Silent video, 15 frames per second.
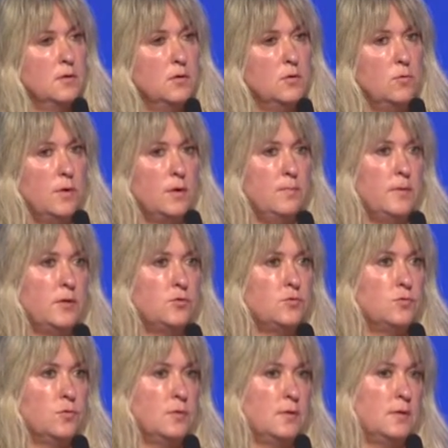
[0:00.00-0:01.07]
You want to make
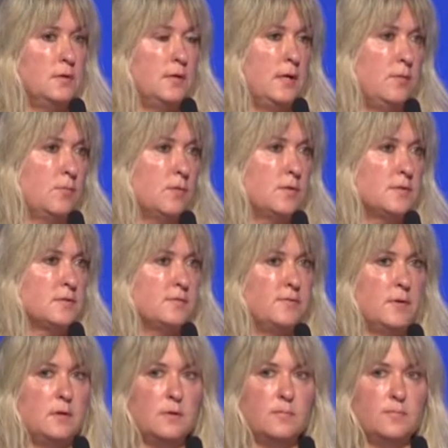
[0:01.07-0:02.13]
sure that the network is
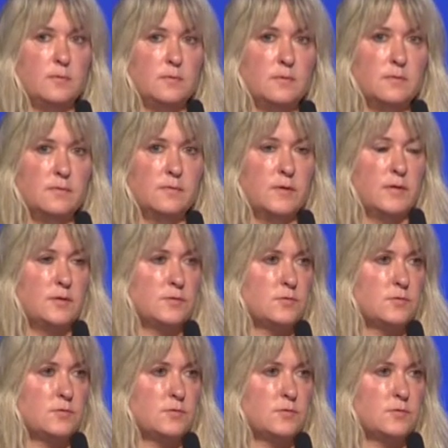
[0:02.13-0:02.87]
available, right?